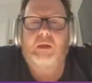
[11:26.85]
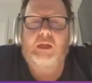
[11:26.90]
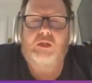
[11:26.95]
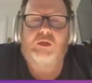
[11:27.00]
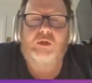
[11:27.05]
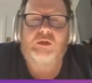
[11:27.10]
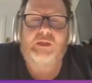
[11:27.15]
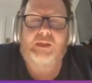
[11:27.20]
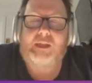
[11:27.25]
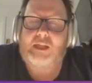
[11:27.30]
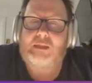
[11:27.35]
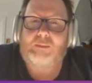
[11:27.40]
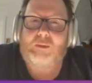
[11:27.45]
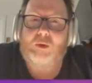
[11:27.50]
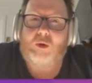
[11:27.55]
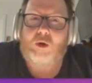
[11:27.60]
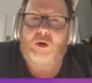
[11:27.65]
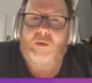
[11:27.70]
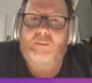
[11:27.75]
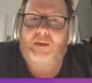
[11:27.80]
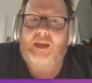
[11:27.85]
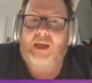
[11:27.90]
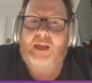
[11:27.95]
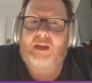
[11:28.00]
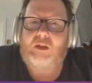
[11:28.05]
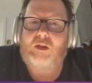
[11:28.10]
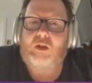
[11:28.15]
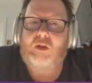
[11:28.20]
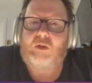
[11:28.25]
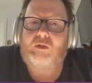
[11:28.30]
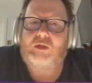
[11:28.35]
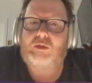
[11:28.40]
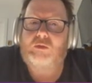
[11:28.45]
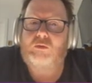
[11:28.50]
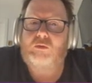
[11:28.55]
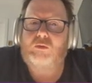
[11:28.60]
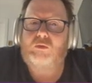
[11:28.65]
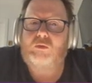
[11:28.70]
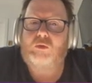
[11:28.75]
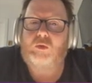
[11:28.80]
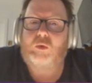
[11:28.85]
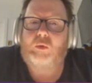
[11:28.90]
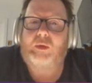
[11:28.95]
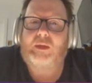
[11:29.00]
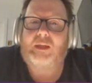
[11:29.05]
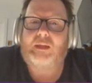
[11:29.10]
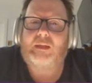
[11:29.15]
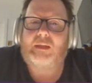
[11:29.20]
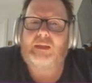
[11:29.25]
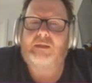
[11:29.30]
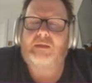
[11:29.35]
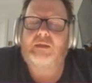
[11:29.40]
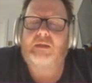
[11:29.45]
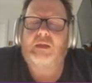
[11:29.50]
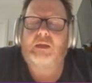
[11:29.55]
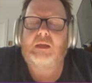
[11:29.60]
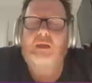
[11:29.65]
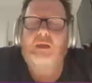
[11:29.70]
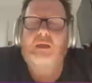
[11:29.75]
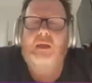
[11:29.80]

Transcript: As soon as it gets more complicated, though, just drawing a list